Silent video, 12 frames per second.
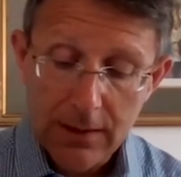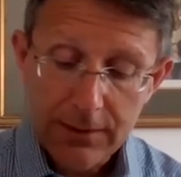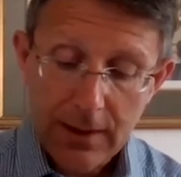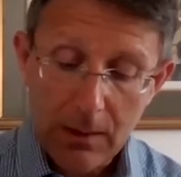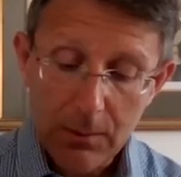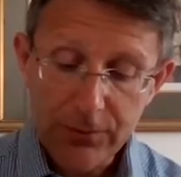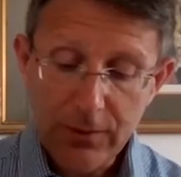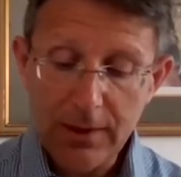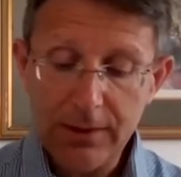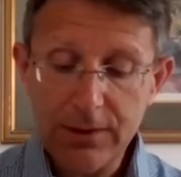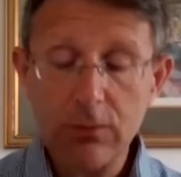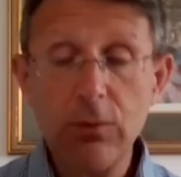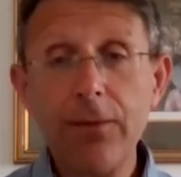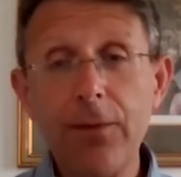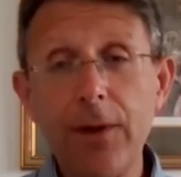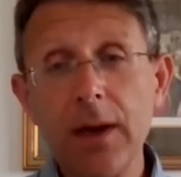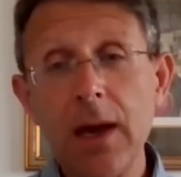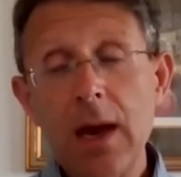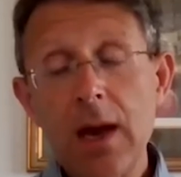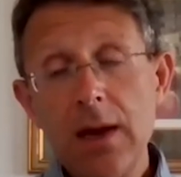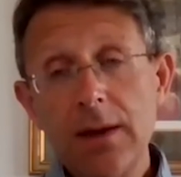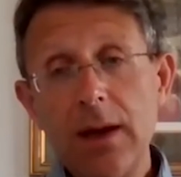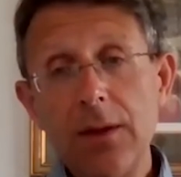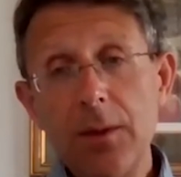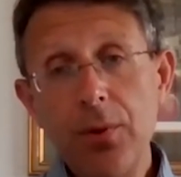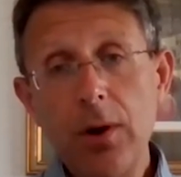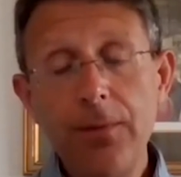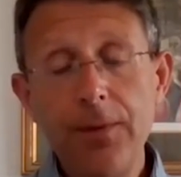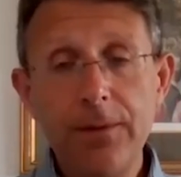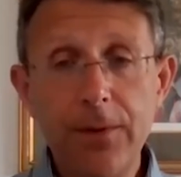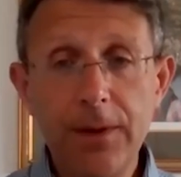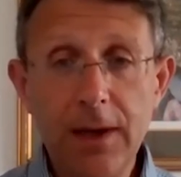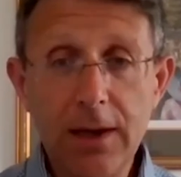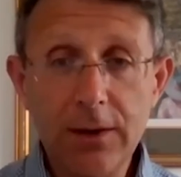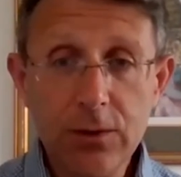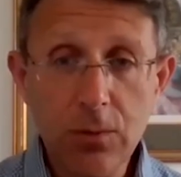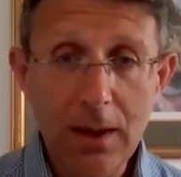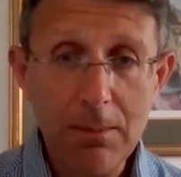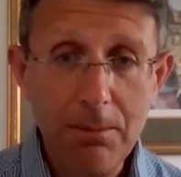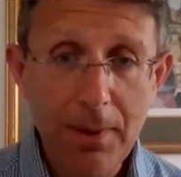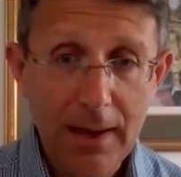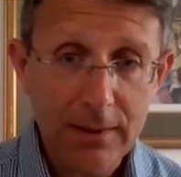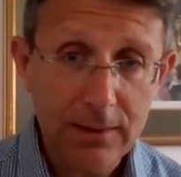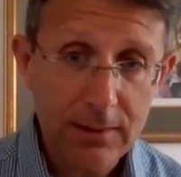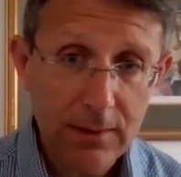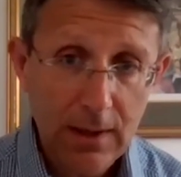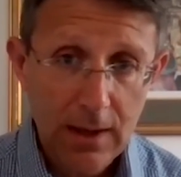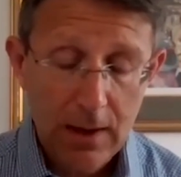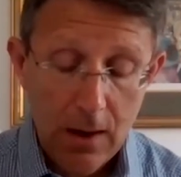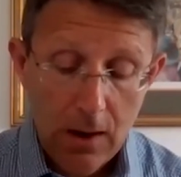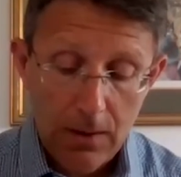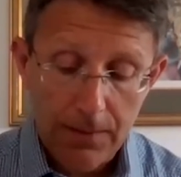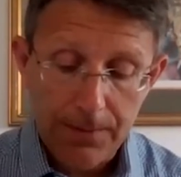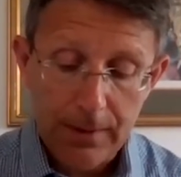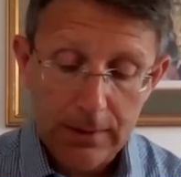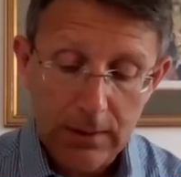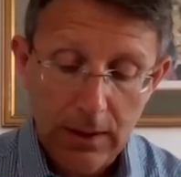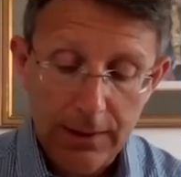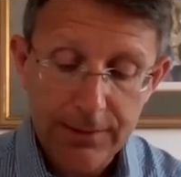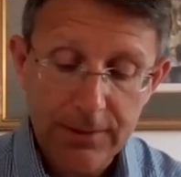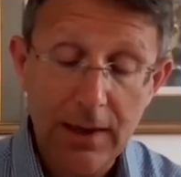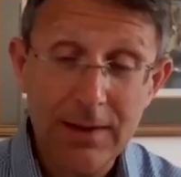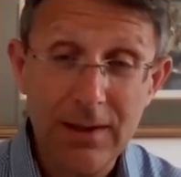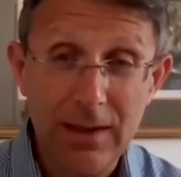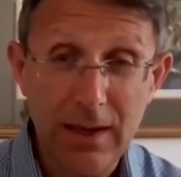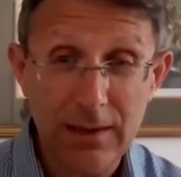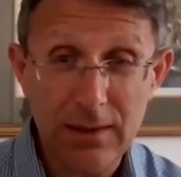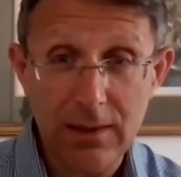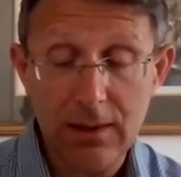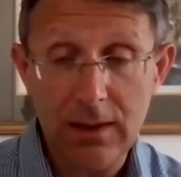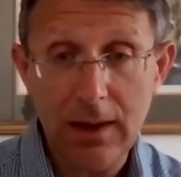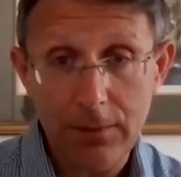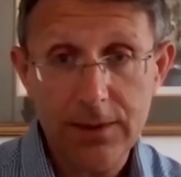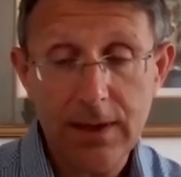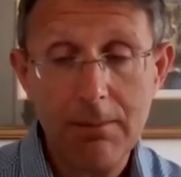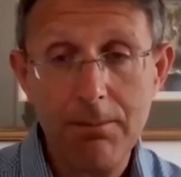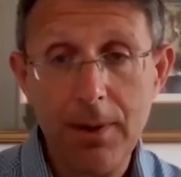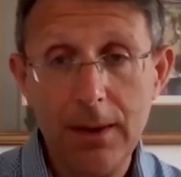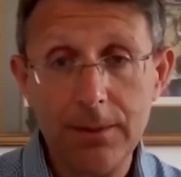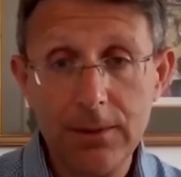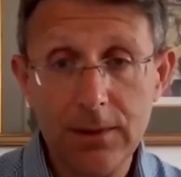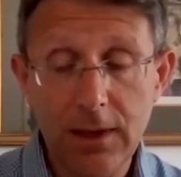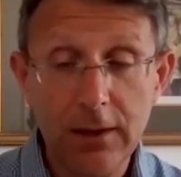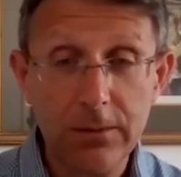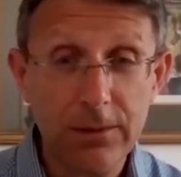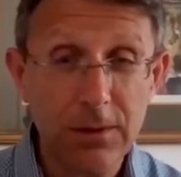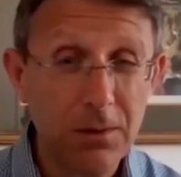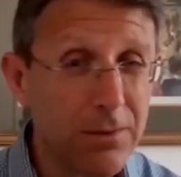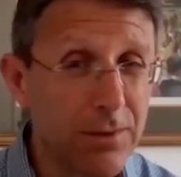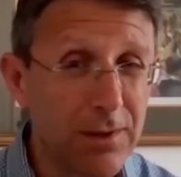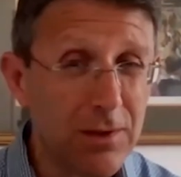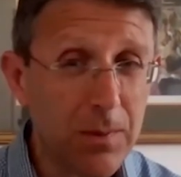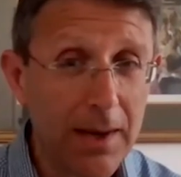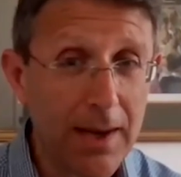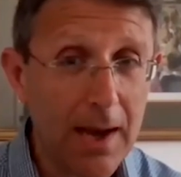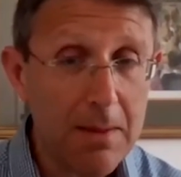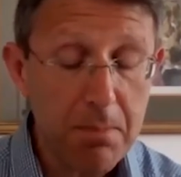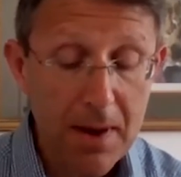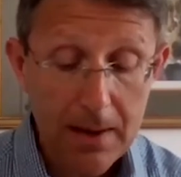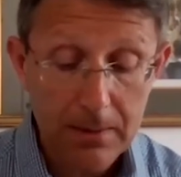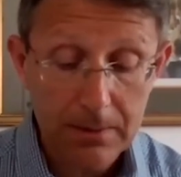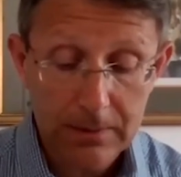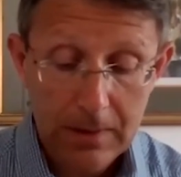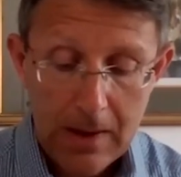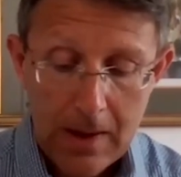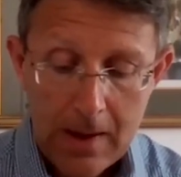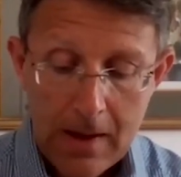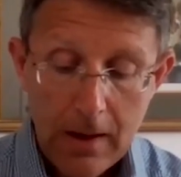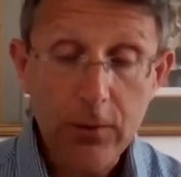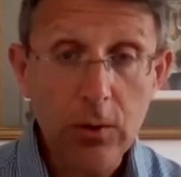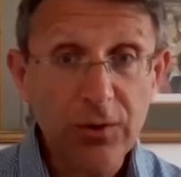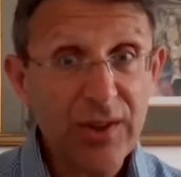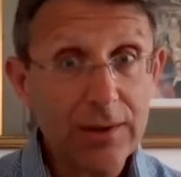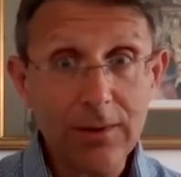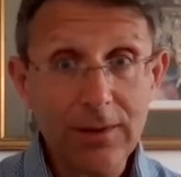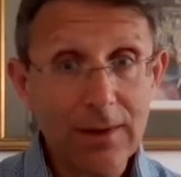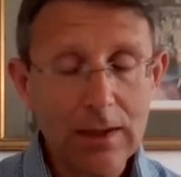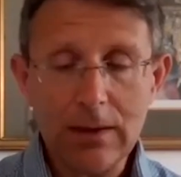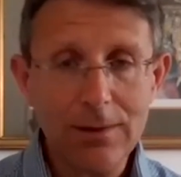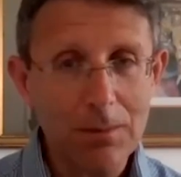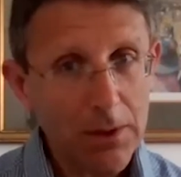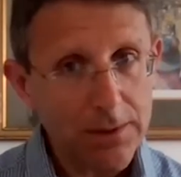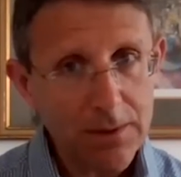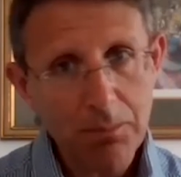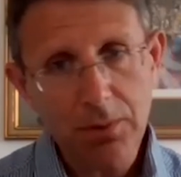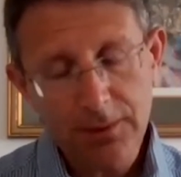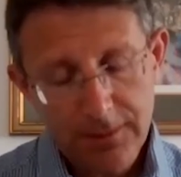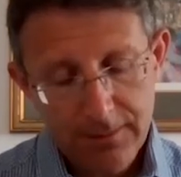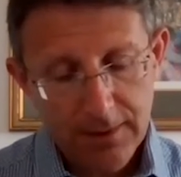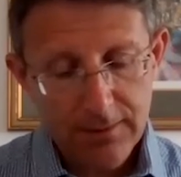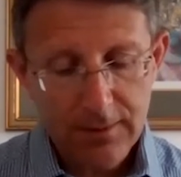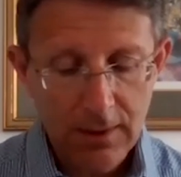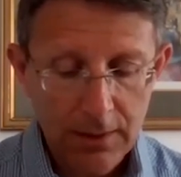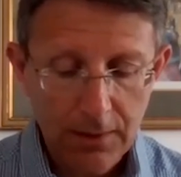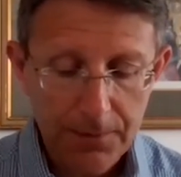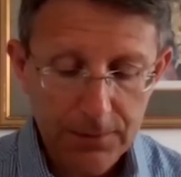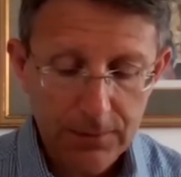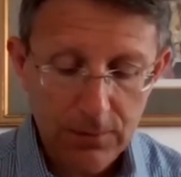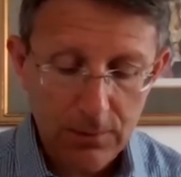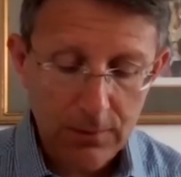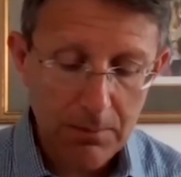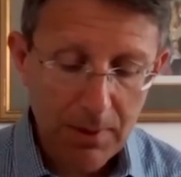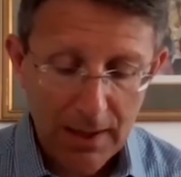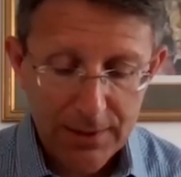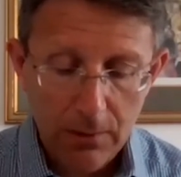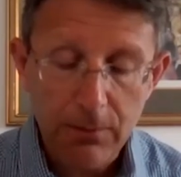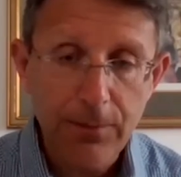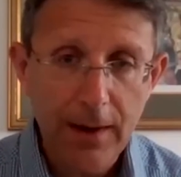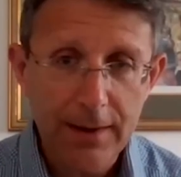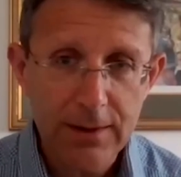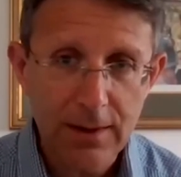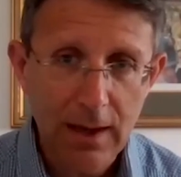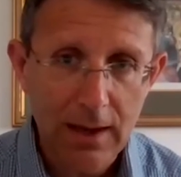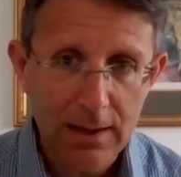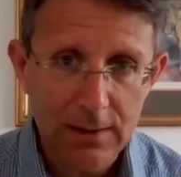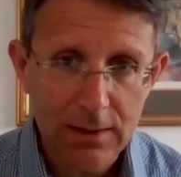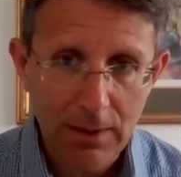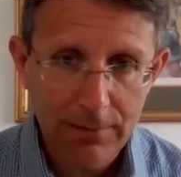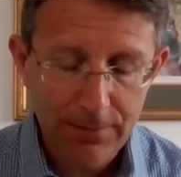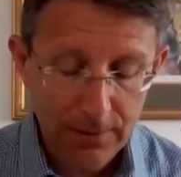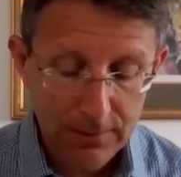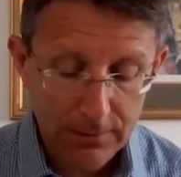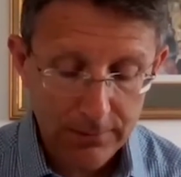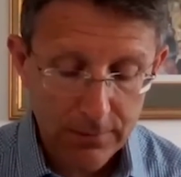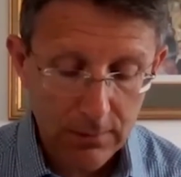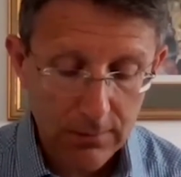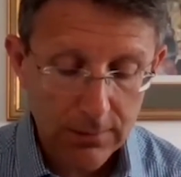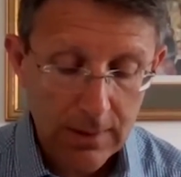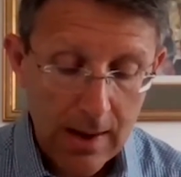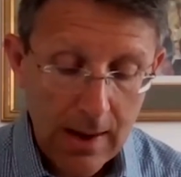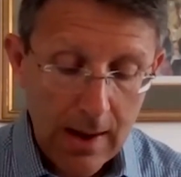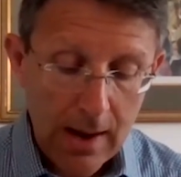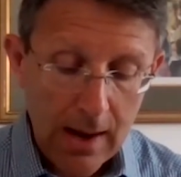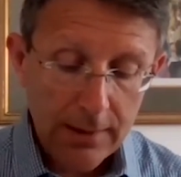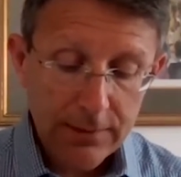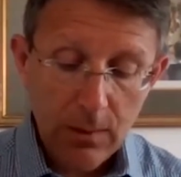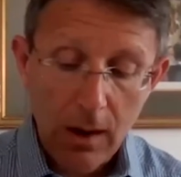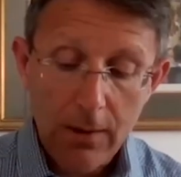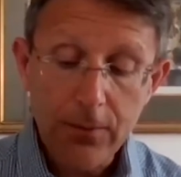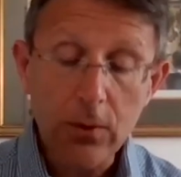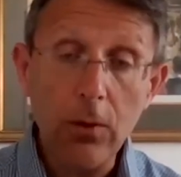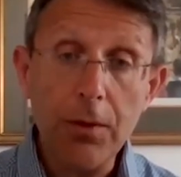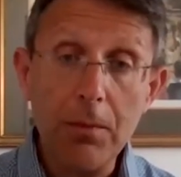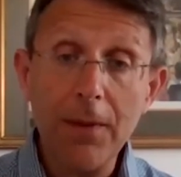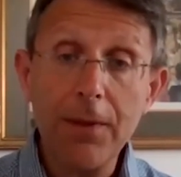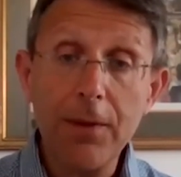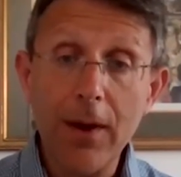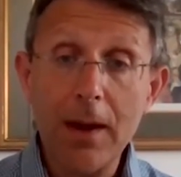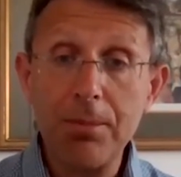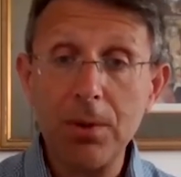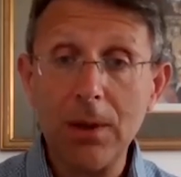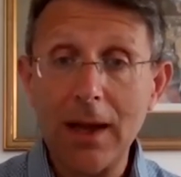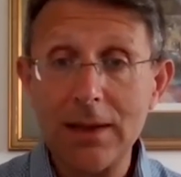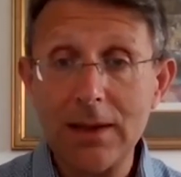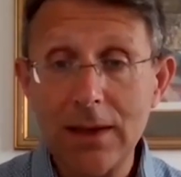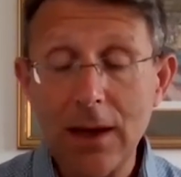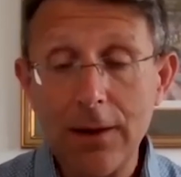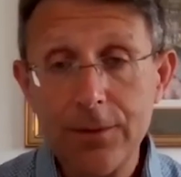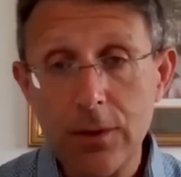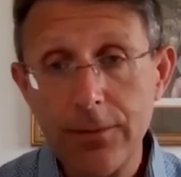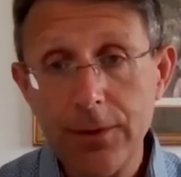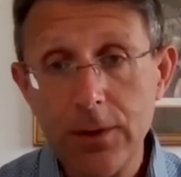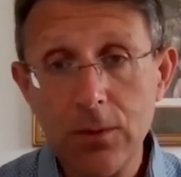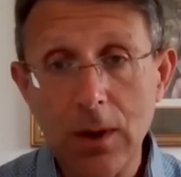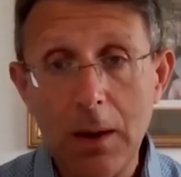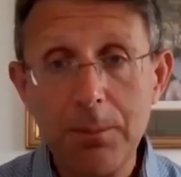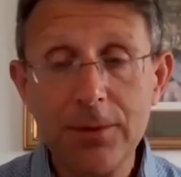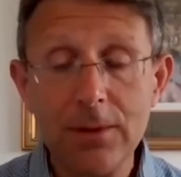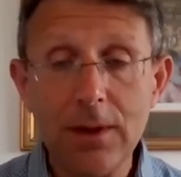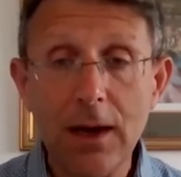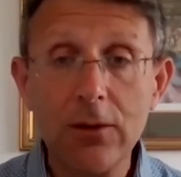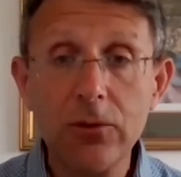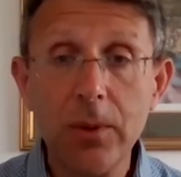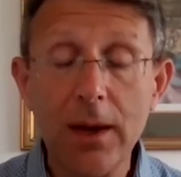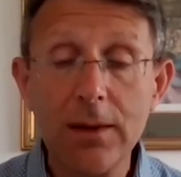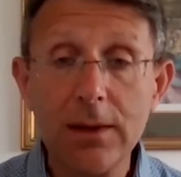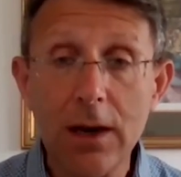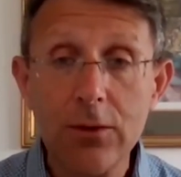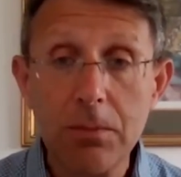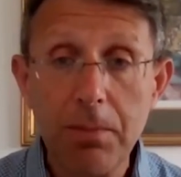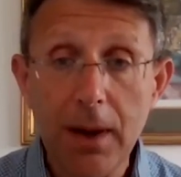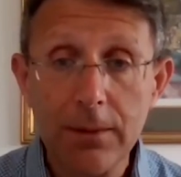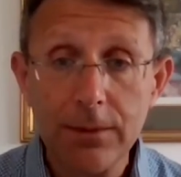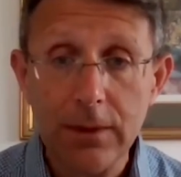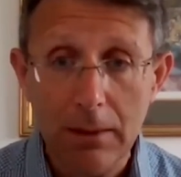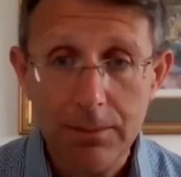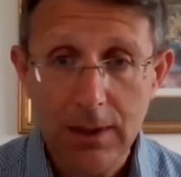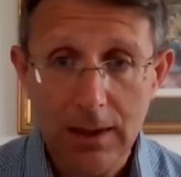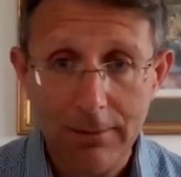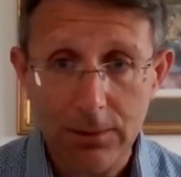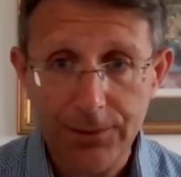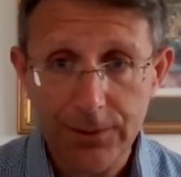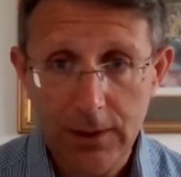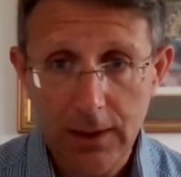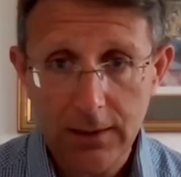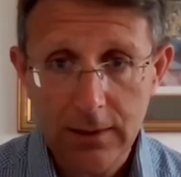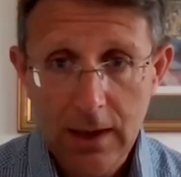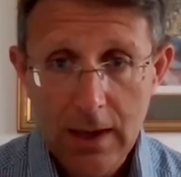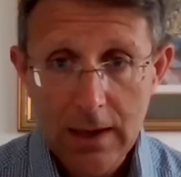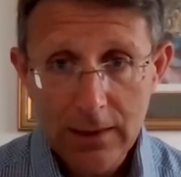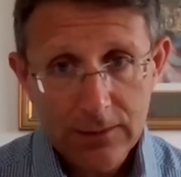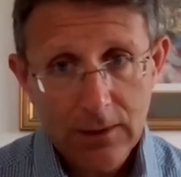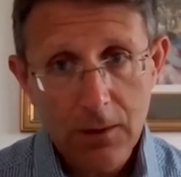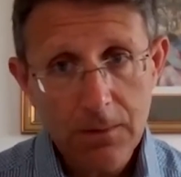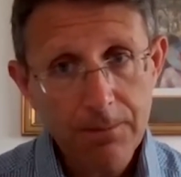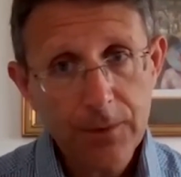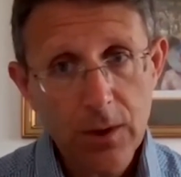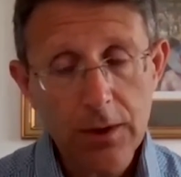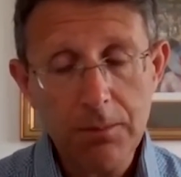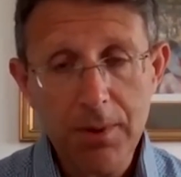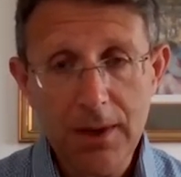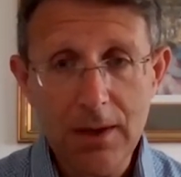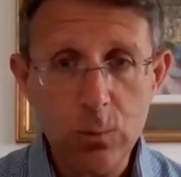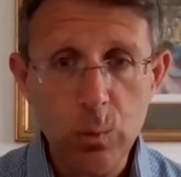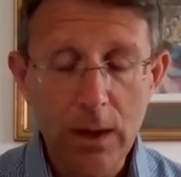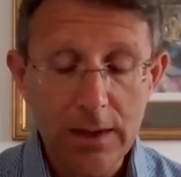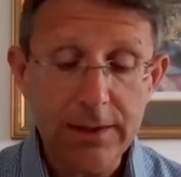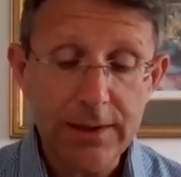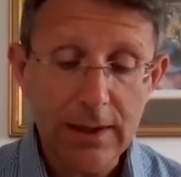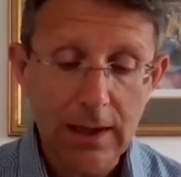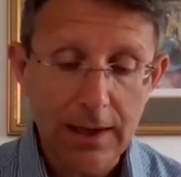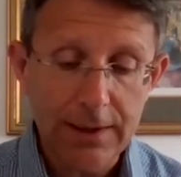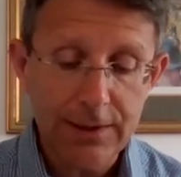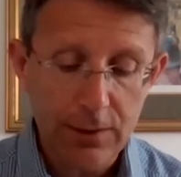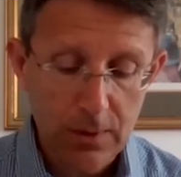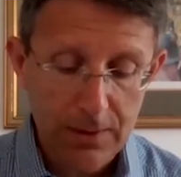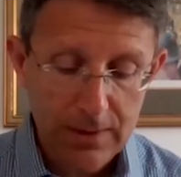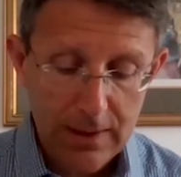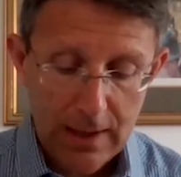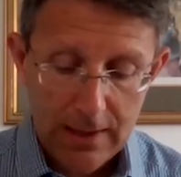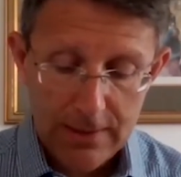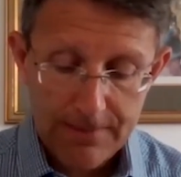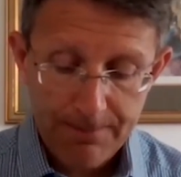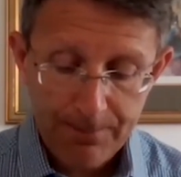So that was really terrific. Now, the profit for the each-way bets on last Saturday to the level £10 stakes was £228. Of course, that doesn't include the multiples. That's another story, but I don't factor that into my figures, of course. So overall, the month of April ended after a few ups and downs. We ended £100 up to level stakes. So got to be really delighted with that.